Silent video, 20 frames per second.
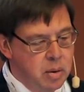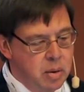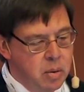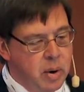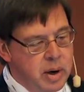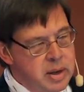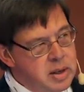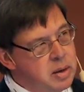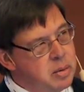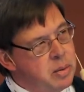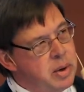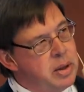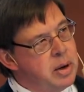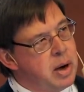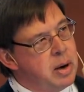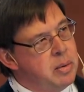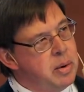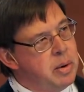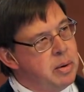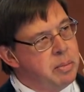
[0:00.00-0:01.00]
what is it we
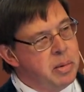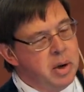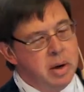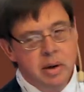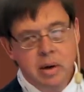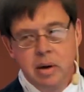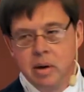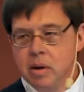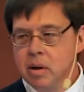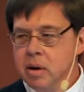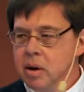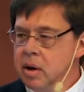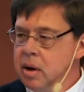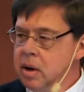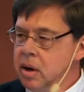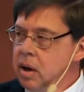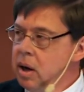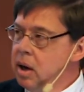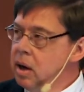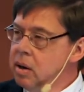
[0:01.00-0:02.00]
thought we were building,
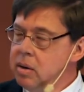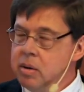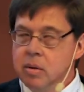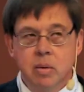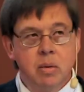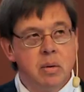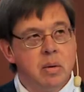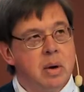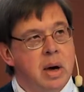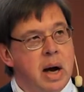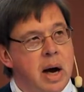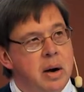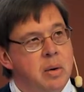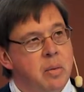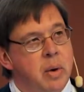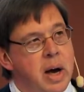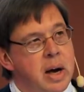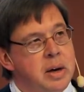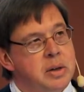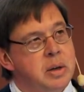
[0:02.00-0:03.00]
and how did
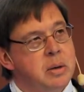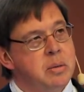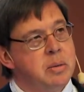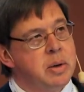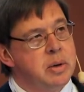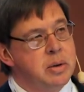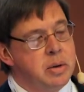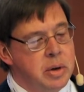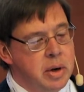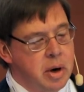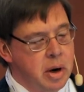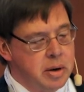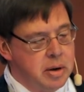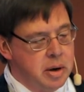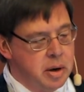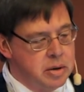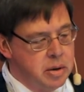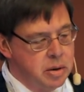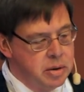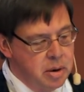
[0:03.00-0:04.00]
we actually do the
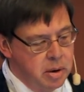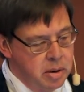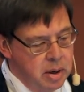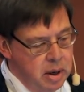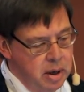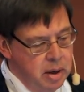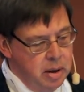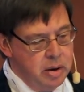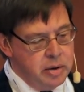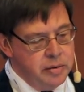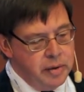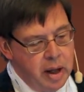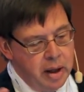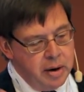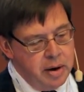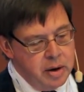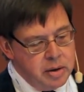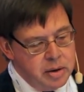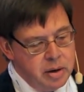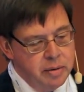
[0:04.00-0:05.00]
architecture? So there's
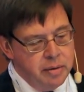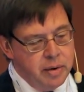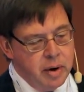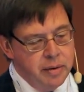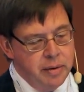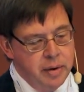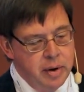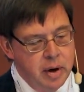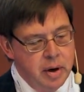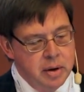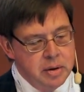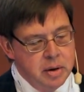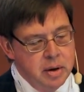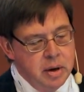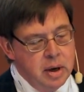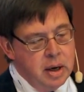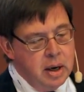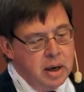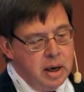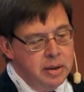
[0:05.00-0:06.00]
validation and
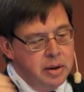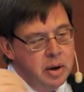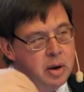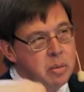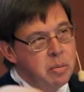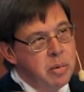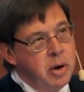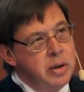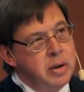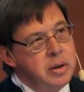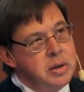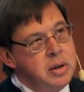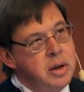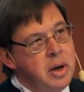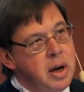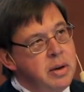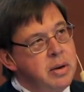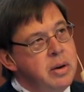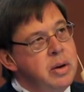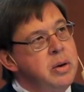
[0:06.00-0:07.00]
verification, and then you bring this
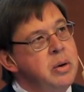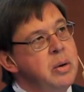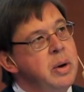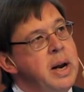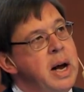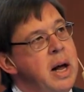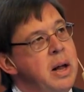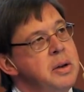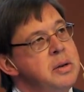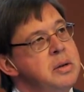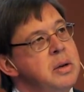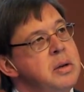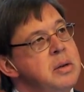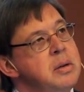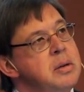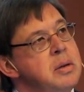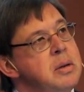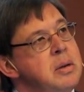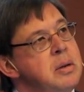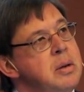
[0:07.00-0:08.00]
together and you do analysis.